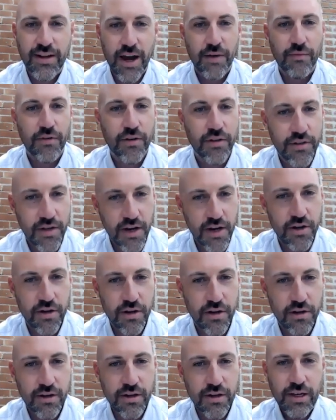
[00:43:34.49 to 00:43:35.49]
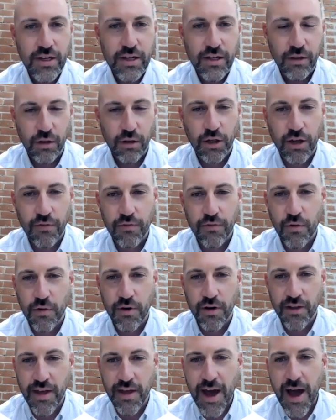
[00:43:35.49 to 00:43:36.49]
conversation. Looking
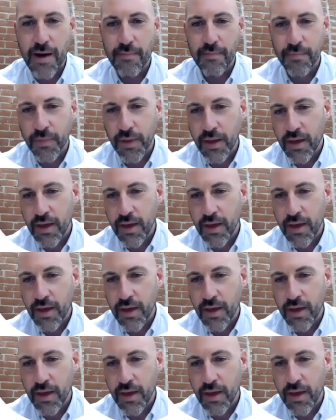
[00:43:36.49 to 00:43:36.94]
forward to that.